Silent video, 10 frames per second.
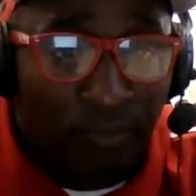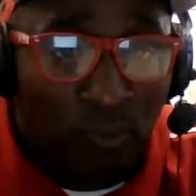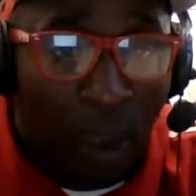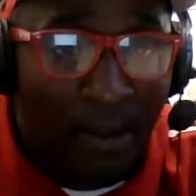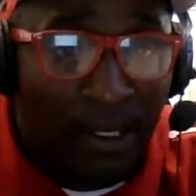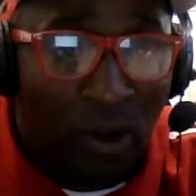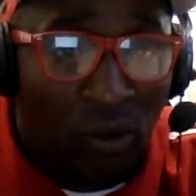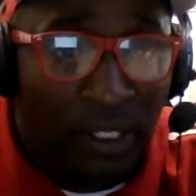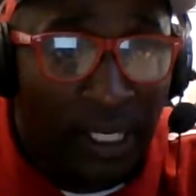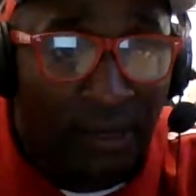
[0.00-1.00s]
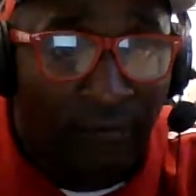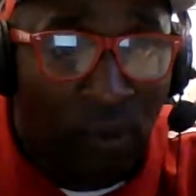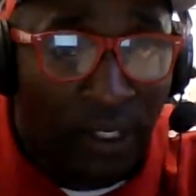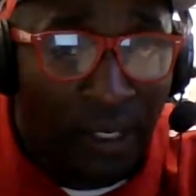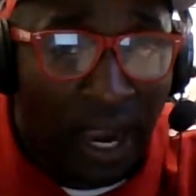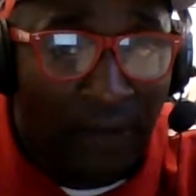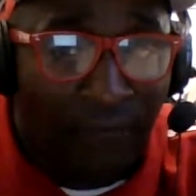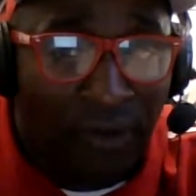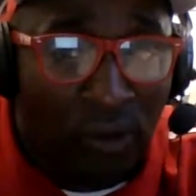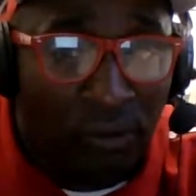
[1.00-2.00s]
Robbie Gould hit a
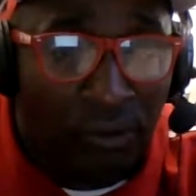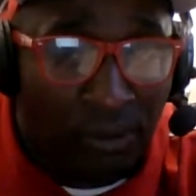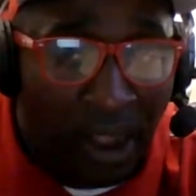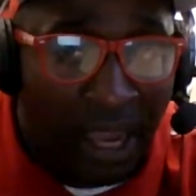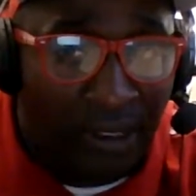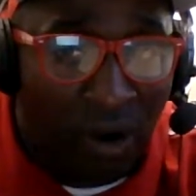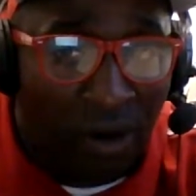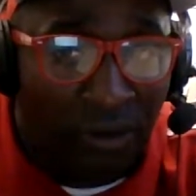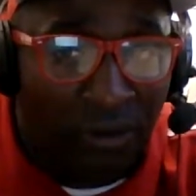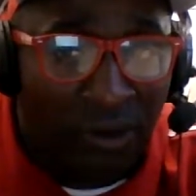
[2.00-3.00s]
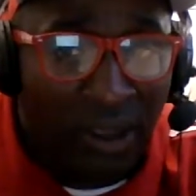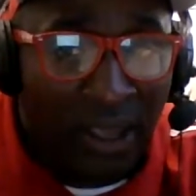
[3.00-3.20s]
49-yarder.